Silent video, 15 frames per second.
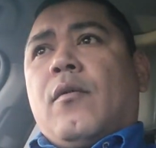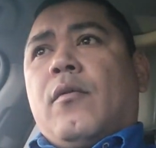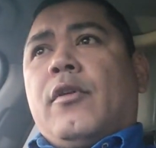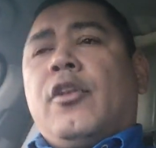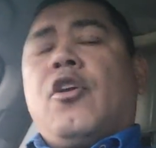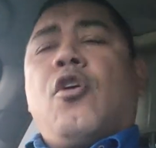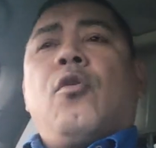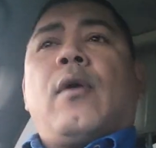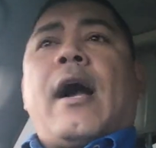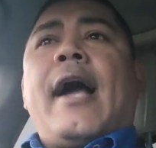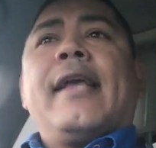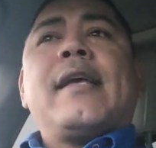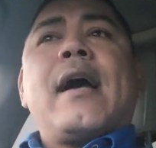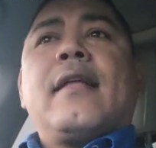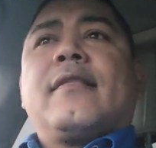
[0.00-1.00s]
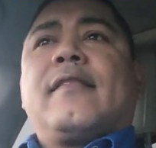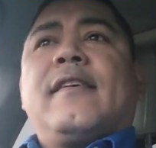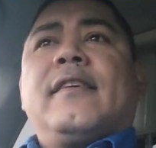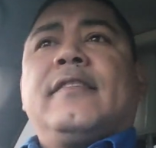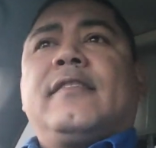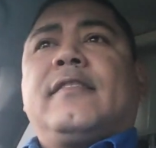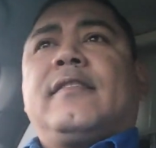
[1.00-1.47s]
I got
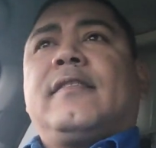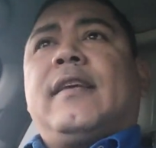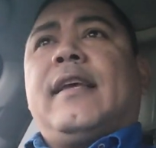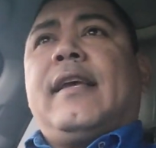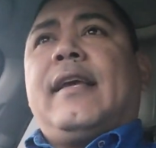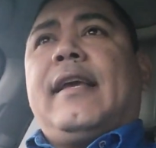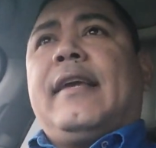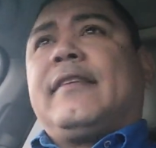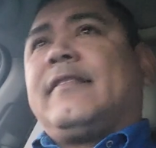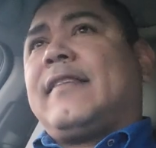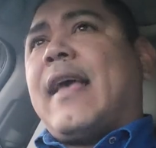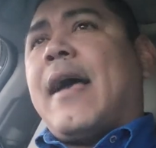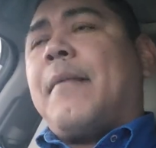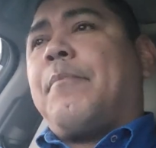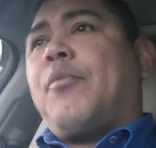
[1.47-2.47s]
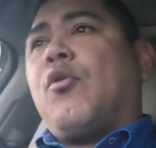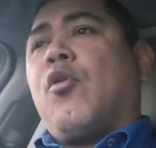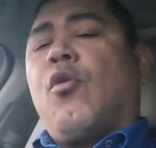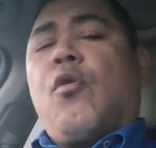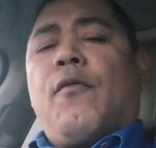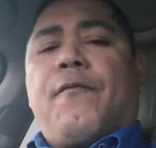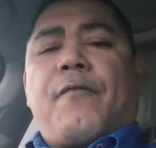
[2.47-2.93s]
this
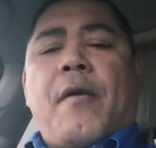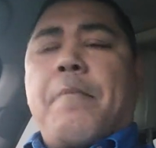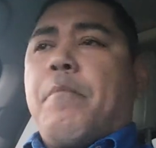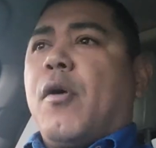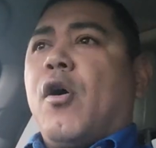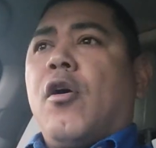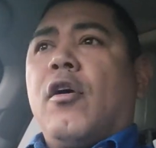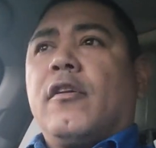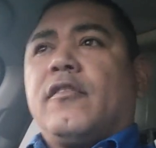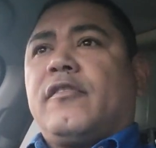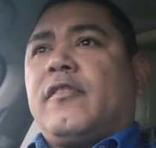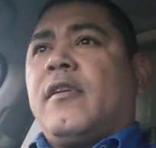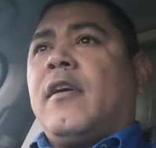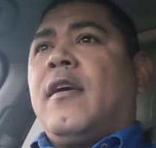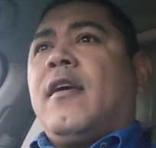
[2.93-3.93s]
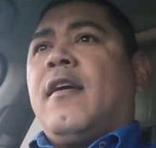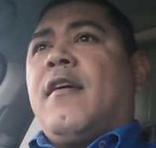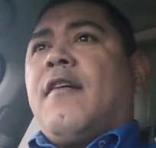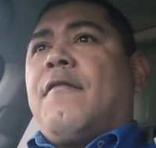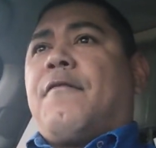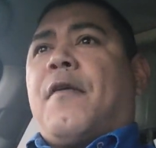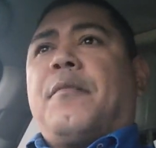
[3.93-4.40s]
example from books,
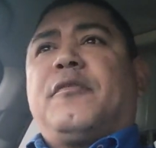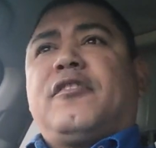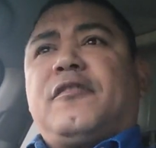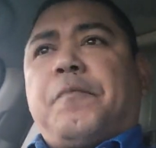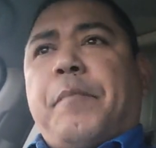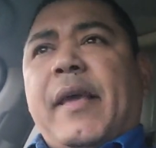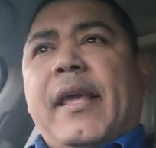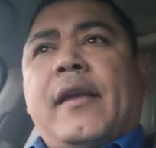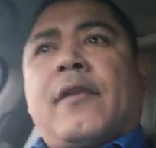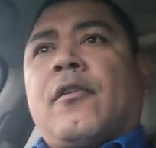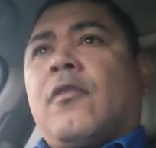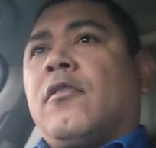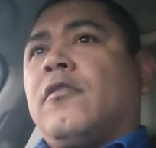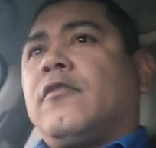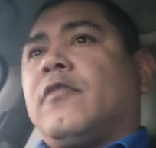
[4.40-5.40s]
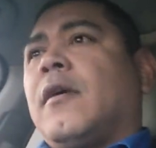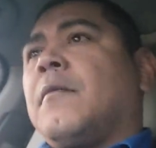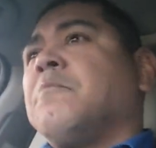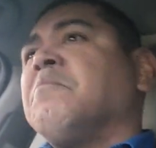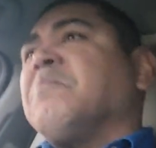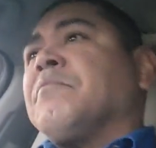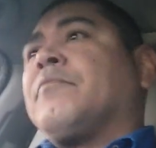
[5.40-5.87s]
from speakers,
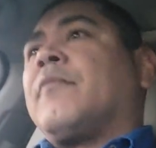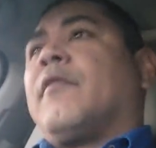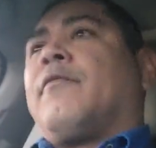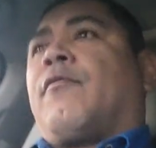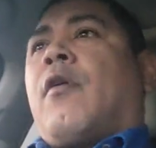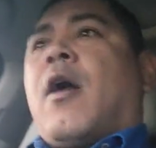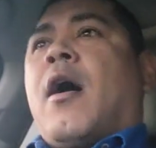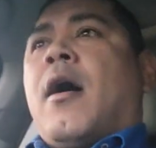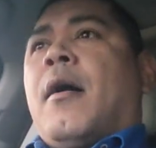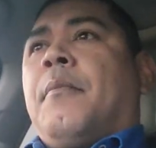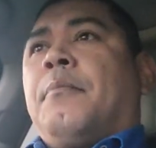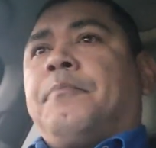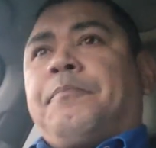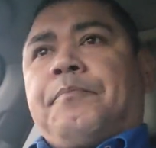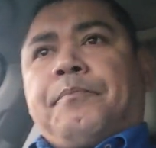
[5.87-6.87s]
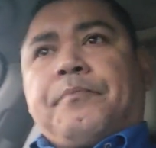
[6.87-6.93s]
from